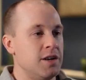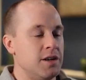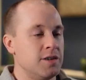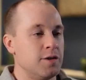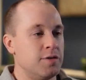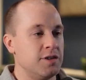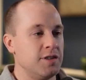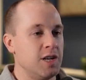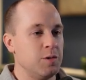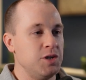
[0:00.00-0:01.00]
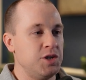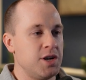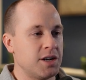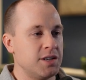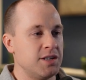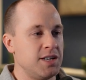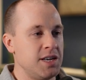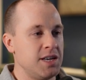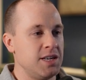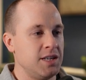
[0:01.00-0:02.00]
So first thing, we check to
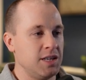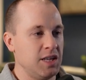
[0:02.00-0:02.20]
see